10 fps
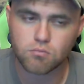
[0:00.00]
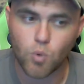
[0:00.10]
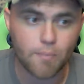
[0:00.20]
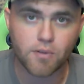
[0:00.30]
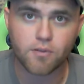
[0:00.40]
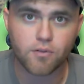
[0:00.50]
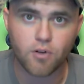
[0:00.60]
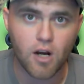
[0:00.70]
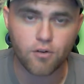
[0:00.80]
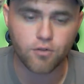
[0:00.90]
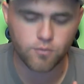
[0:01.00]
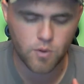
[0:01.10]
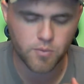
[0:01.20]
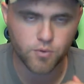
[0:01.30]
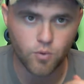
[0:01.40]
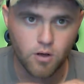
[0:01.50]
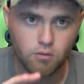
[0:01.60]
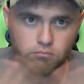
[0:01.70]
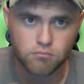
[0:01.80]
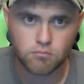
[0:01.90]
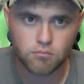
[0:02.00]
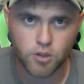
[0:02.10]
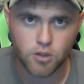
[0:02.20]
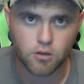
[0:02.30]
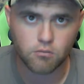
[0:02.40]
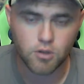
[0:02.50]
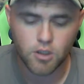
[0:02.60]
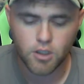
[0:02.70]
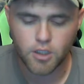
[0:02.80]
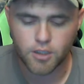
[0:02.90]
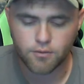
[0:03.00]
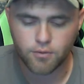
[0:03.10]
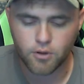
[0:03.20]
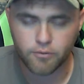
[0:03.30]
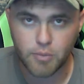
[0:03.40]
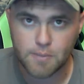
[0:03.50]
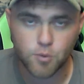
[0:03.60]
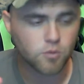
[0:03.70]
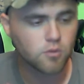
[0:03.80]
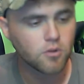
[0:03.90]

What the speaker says: weapons, your airsoft weapons around, in front of people.